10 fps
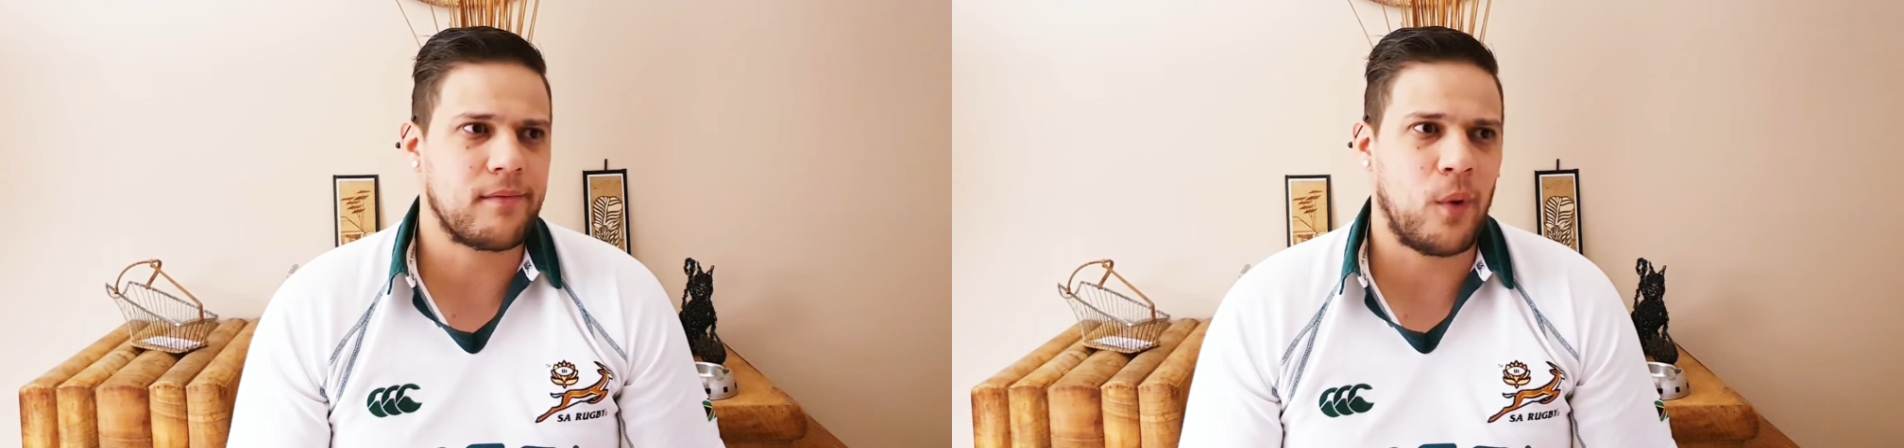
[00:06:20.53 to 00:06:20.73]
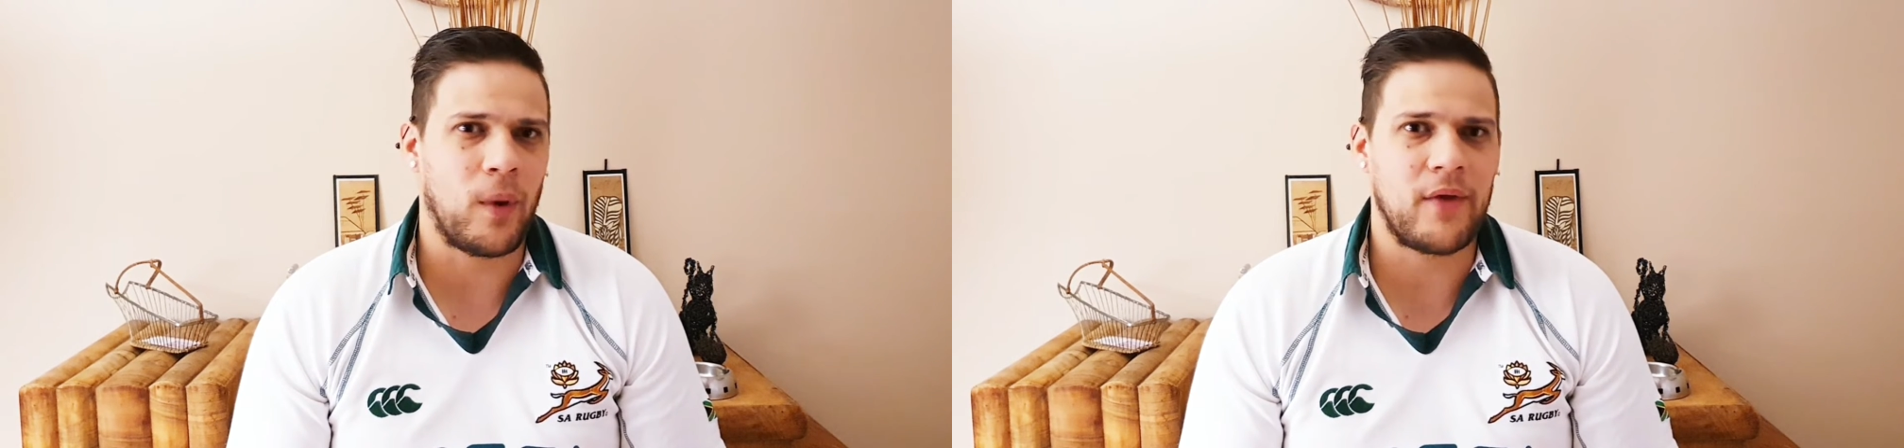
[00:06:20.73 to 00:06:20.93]

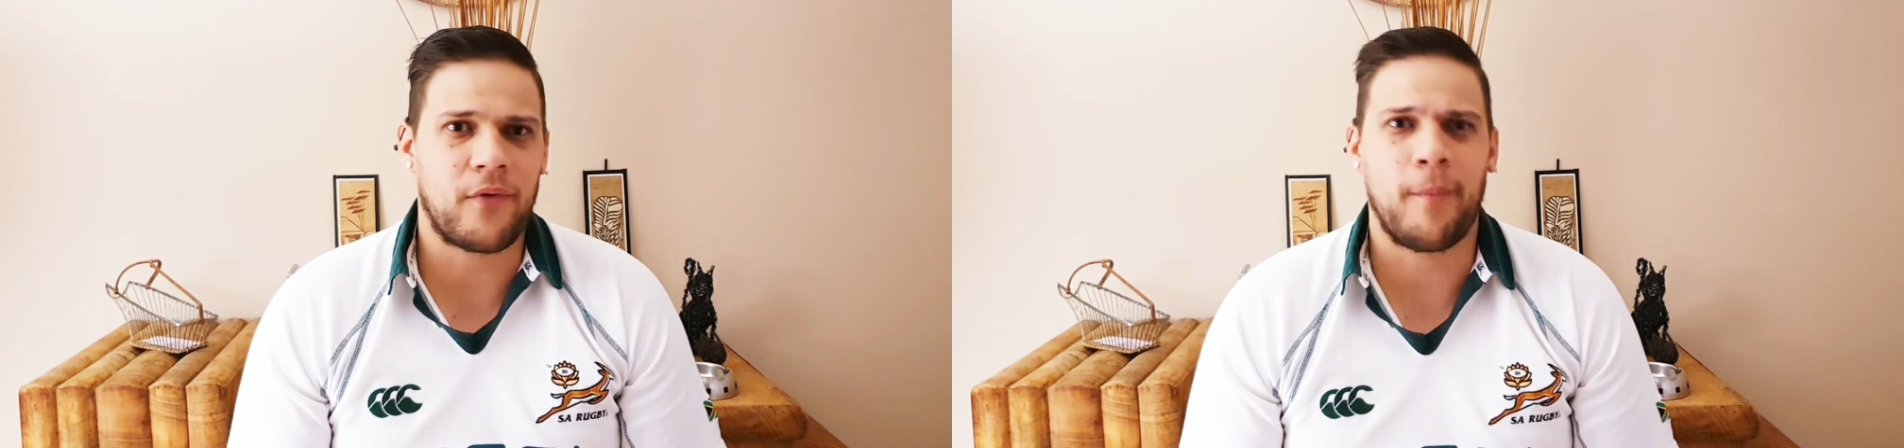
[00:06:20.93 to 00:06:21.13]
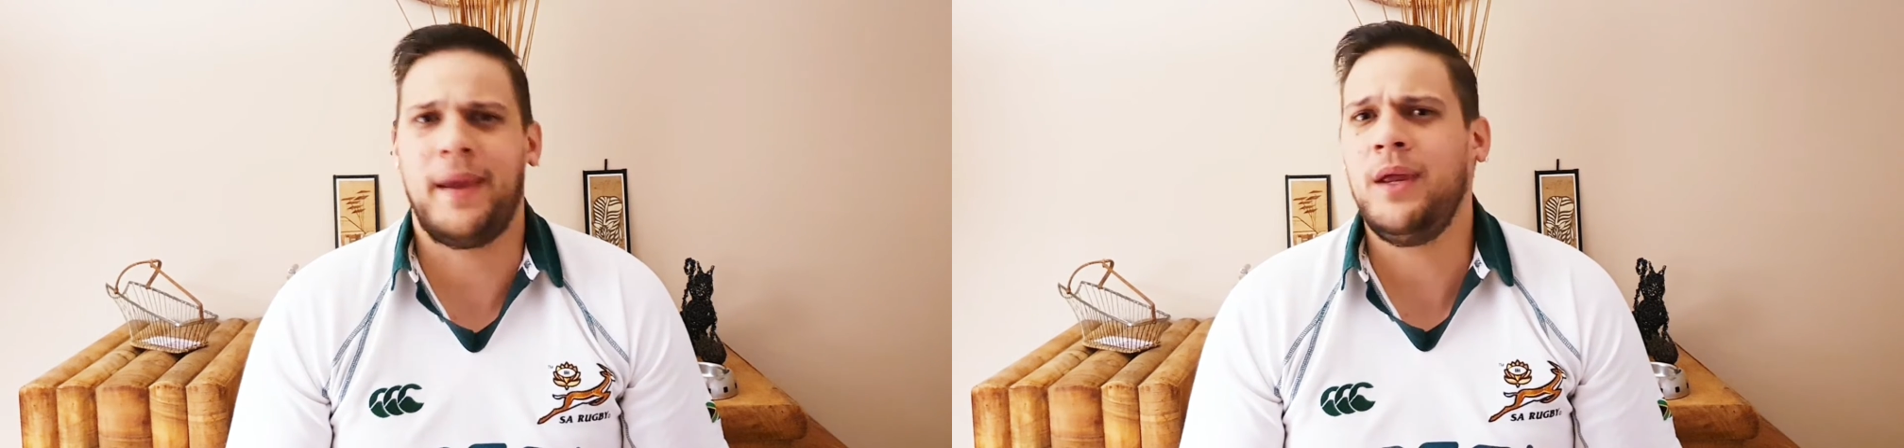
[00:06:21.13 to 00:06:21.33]
away
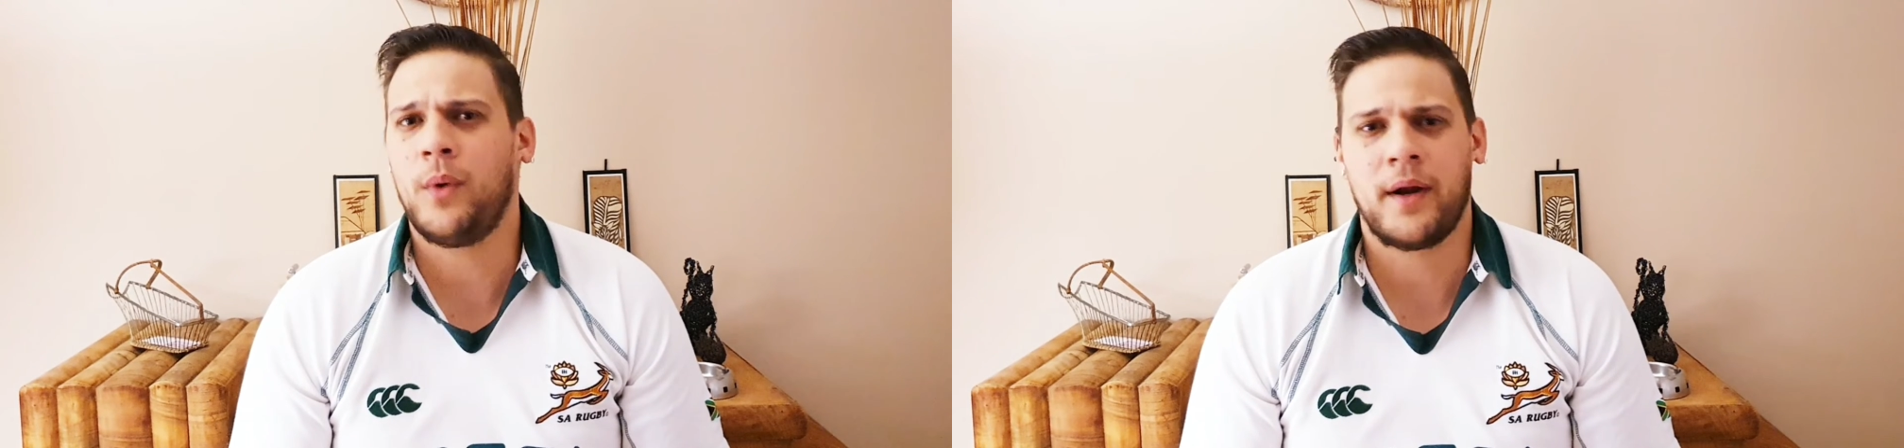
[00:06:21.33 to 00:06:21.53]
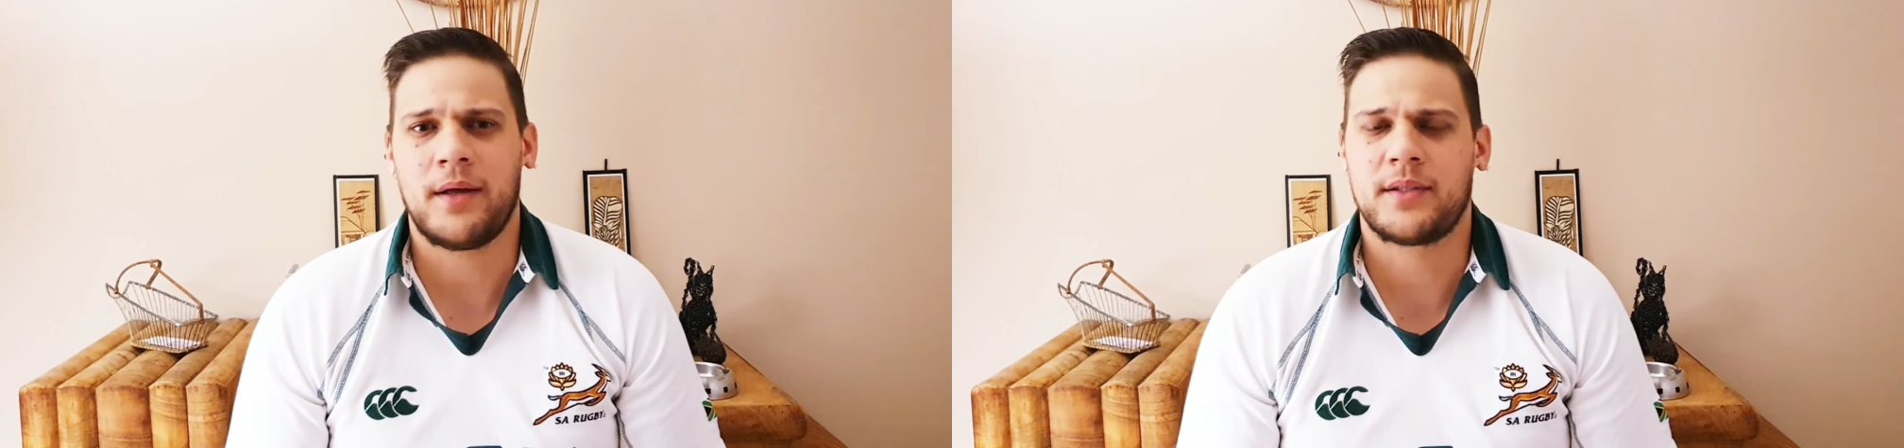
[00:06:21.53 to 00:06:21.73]
from
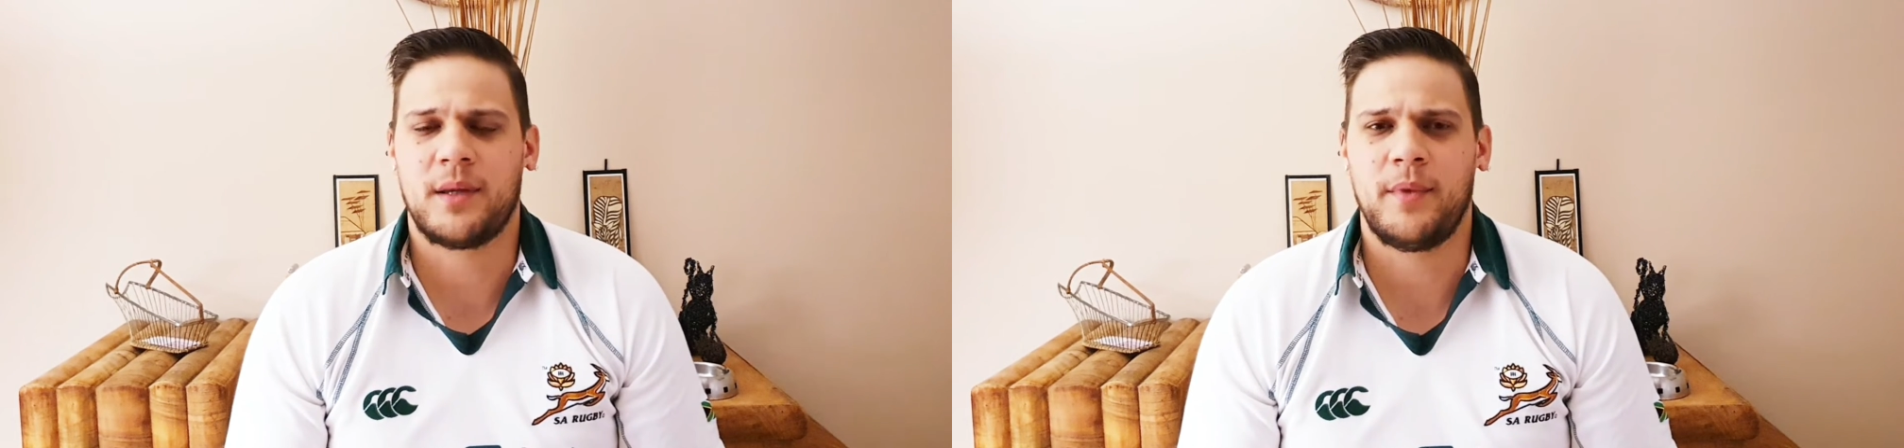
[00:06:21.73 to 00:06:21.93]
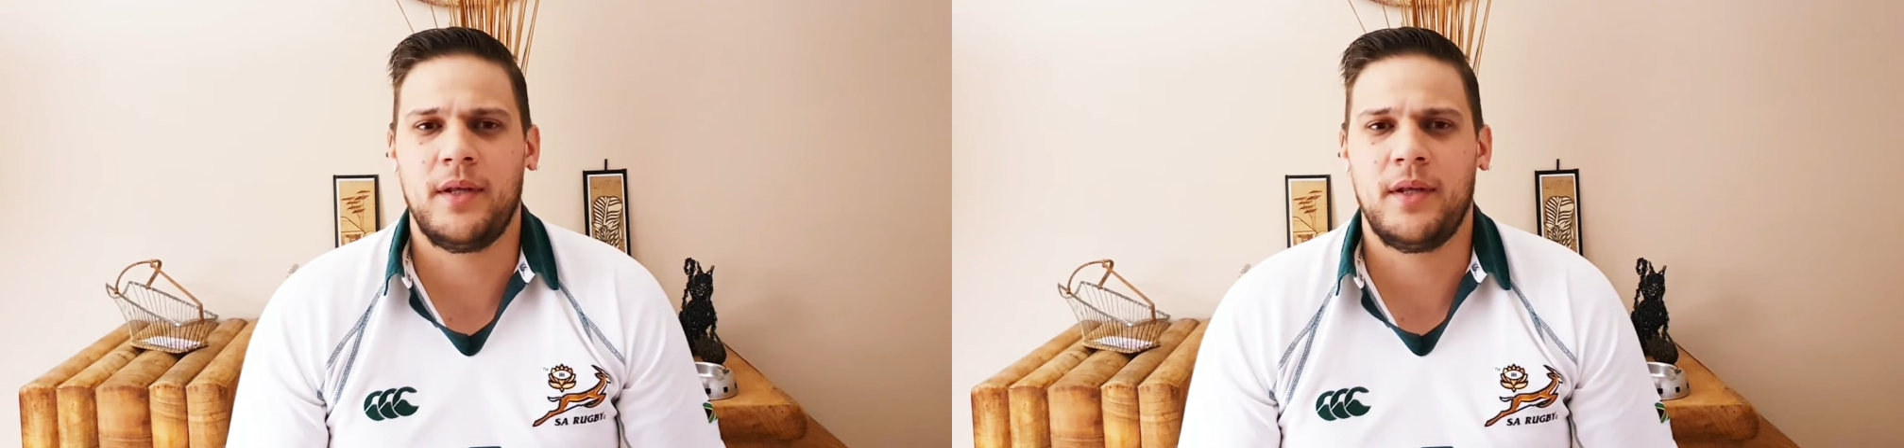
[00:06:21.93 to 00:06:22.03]
anyone else.